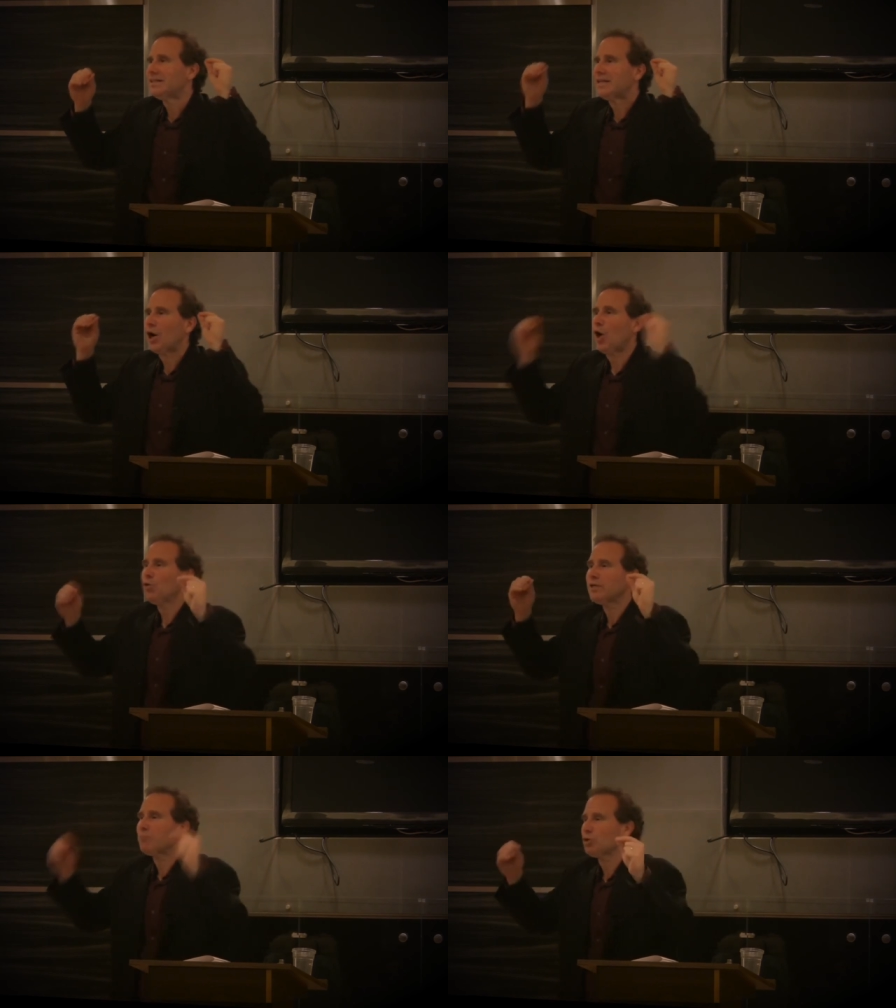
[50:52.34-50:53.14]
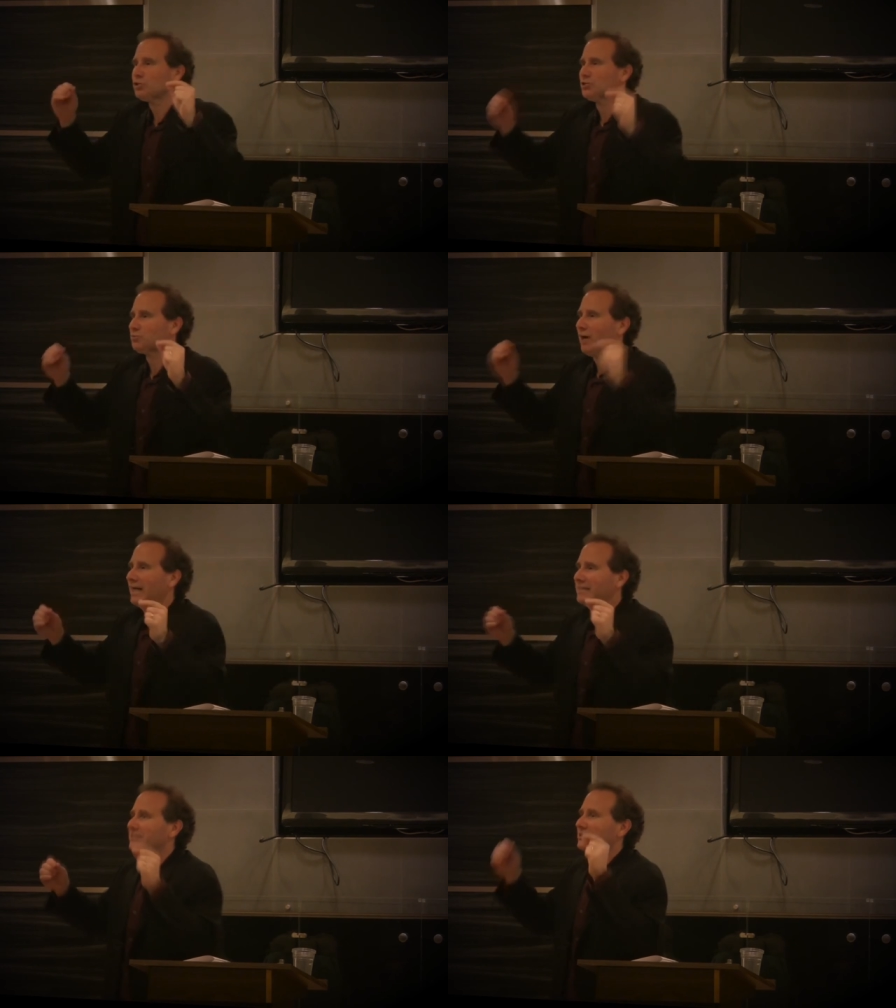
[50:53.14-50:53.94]
The only person's
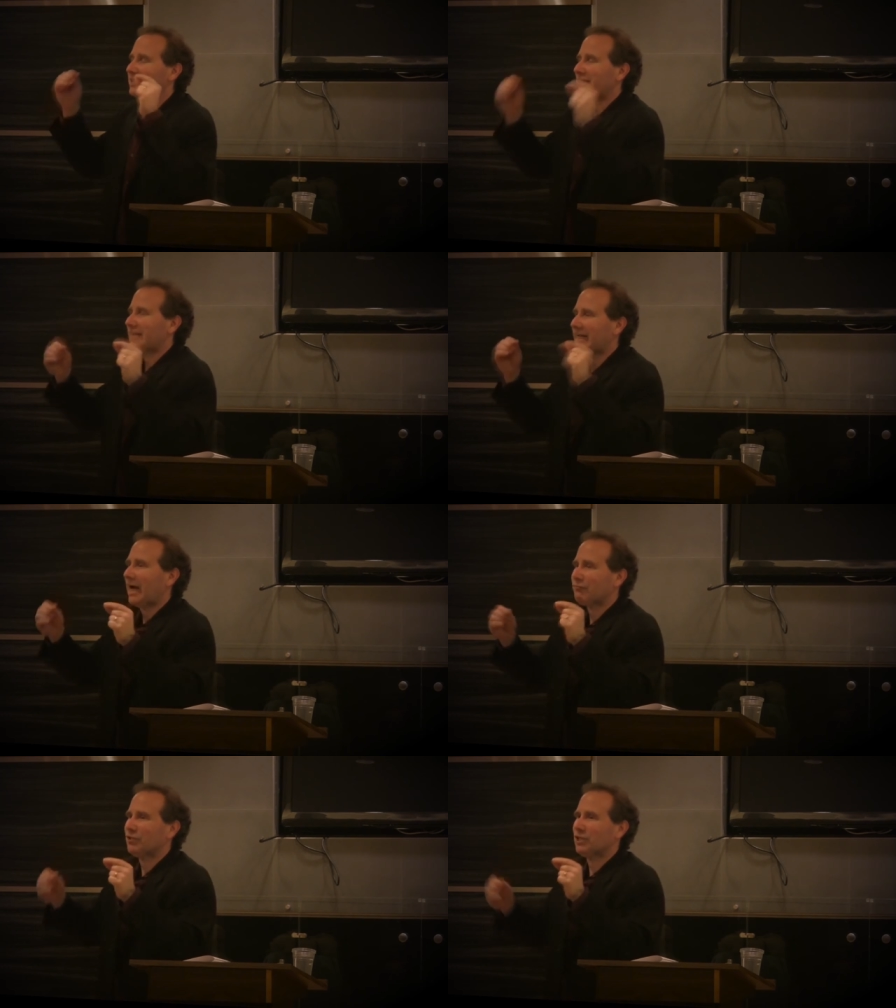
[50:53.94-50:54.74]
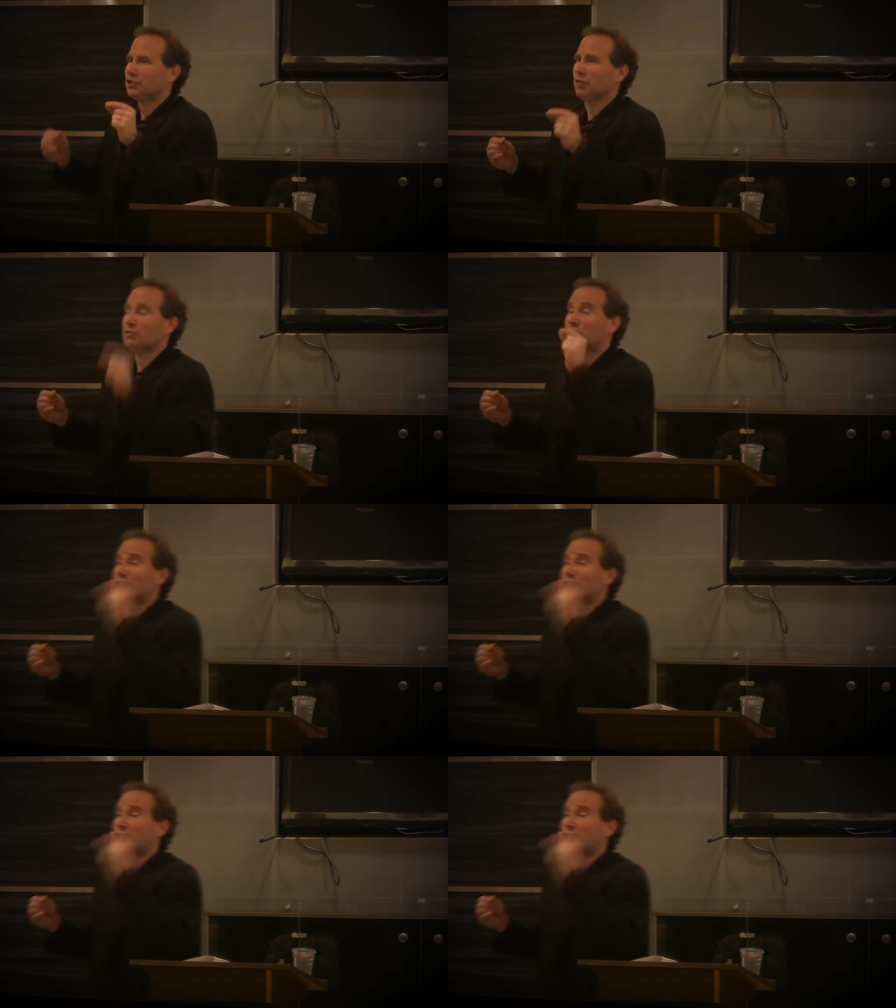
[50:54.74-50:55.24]
rights that they got for that show was